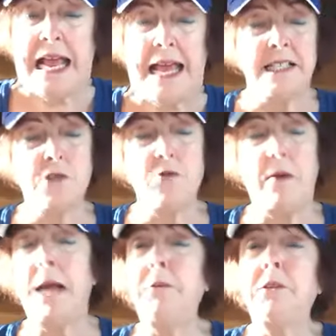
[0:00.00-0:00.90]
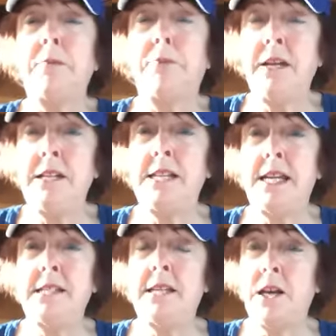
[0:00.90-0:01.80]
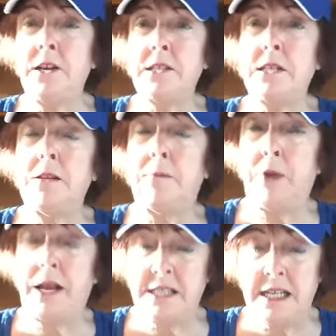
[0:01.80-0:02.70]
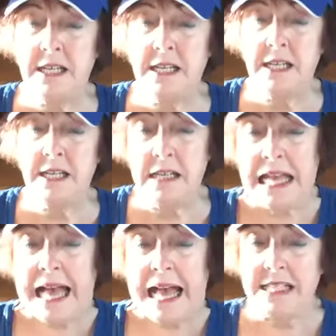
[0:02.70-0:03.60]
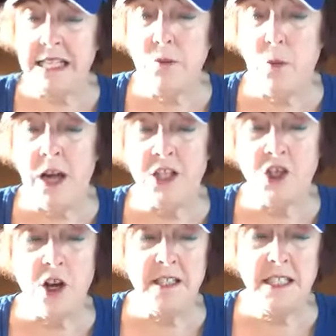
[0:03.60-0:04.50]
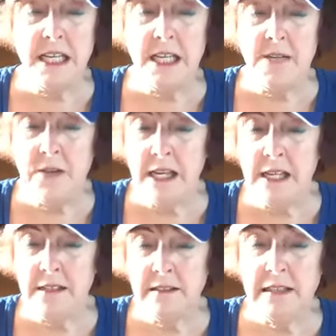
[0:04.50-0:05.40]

and scrambled to bring details to the president as he watched on TV.